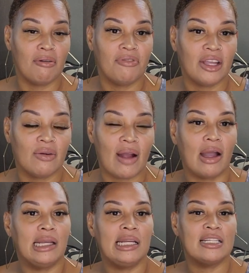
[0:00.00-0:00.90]
going to figure
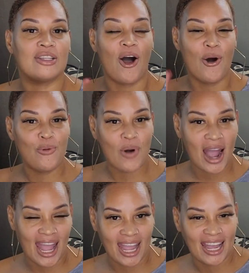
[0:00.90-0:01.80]
out in his own
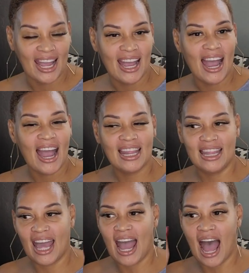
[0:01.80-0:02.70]
way
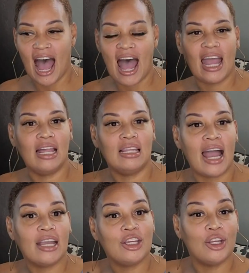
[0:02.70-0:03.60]
that I
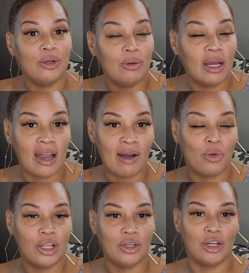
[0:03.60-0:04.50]
like you and I
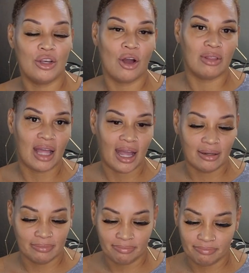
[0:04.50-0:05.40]
want you to know
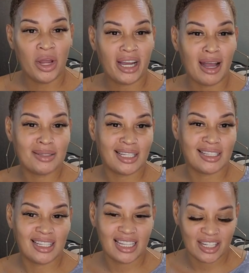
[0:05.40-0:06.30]
that. When it comes to
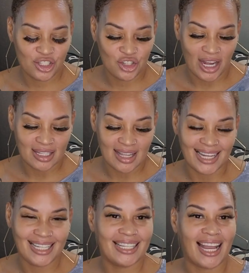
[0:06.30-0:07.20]
Cecilia's dress,
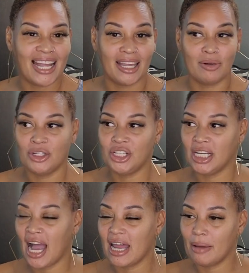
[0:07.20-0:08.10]
I didn't like it. When she
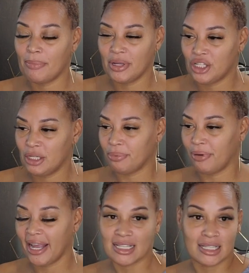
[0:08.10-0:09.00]
got up and she
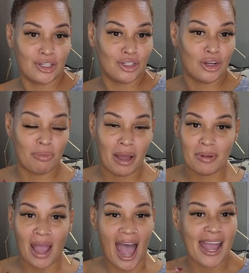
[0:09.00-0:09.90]
pranced, because, you know,
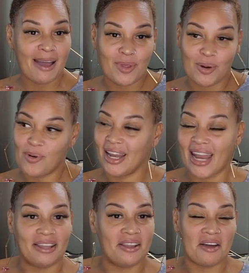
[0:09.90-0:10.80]
baby, I am the one.
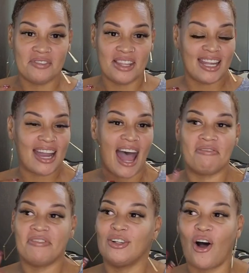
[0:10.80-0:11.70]
I loved it. I
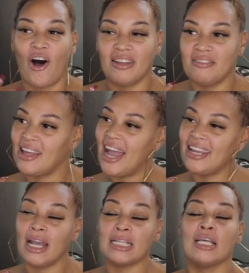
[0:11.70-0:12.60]
felt all of
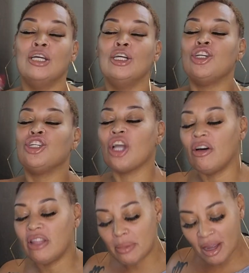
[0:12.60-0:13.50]
that. Yes,
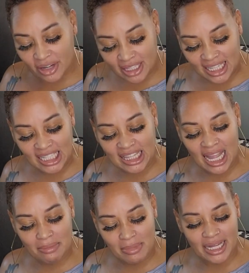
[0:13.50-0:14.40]
show them everything that
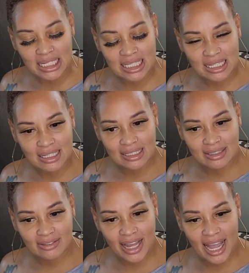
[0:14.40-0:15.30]
they missed.
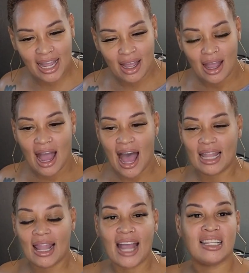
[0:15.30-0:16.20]
Okay.
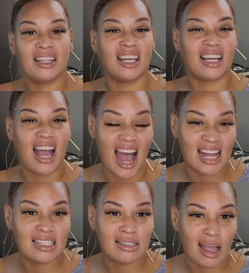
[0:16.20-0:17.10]
I liked the
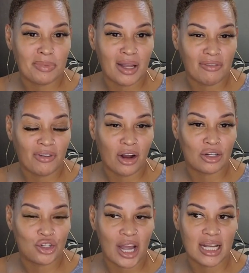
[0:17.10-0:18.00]
concept of
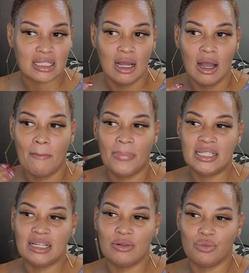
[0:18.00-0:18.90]
her dress, but
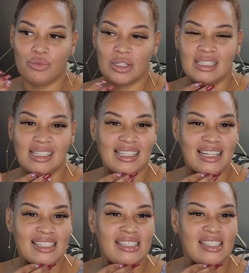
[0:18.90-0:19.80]
didn't really
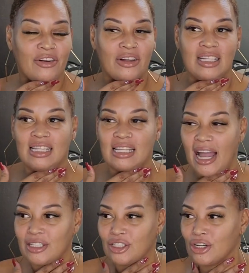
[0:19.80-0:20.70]
necessarily
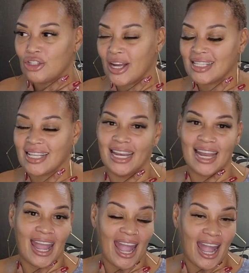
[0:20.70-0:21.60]
liked her dress, and
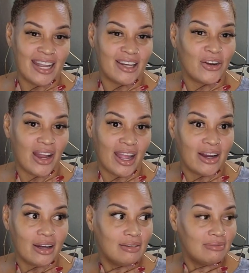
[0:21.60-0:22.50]
I hated her
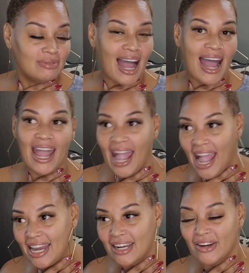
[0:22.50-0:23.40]
hair. I
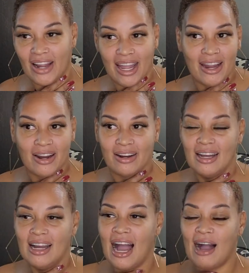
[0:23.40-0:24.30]
hated her hair.
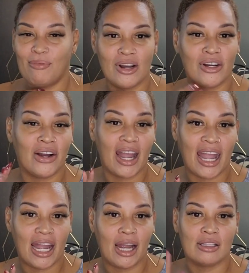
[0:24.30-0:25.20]
I wanted her
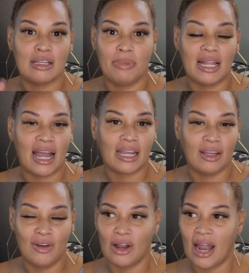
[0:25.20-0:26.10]
hair to be like,
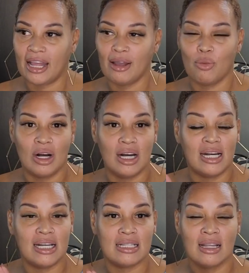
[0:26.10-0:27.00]
you know, like it
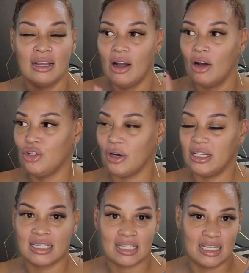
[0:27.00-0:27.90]
was
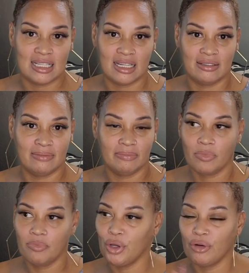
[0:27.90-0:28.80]
during the season.
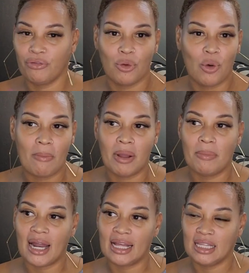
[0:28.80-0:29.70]
Beautiful woman,
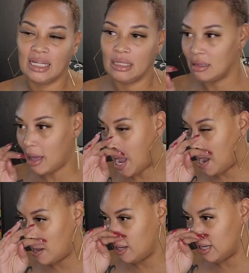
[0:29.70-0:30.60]
but I think that
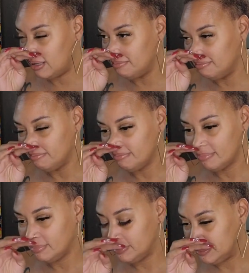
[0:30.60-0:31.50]
um
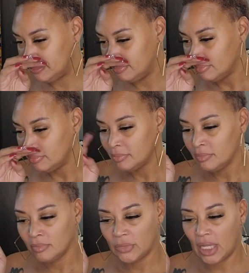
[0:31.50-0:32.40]

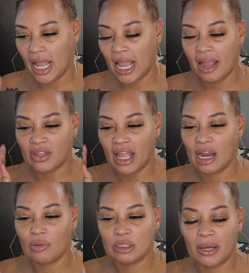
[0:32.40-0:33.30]
the hair, if the
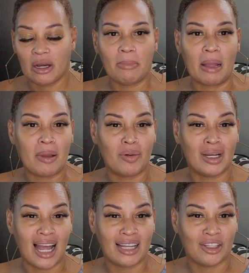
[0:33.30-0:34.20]
hair was better, maybe I would
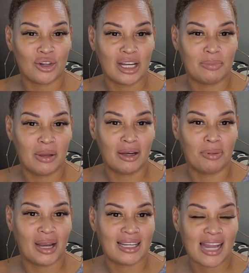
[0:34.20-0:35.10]
have liked the dress better,
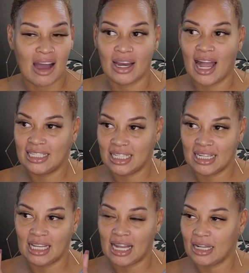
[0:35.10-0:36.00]
but I doubt it. I did
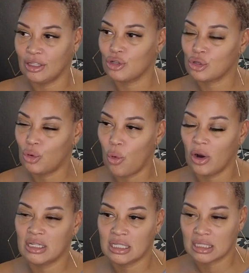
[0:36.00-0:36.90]
not like the
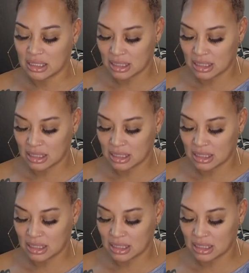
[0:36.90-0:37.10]
squirt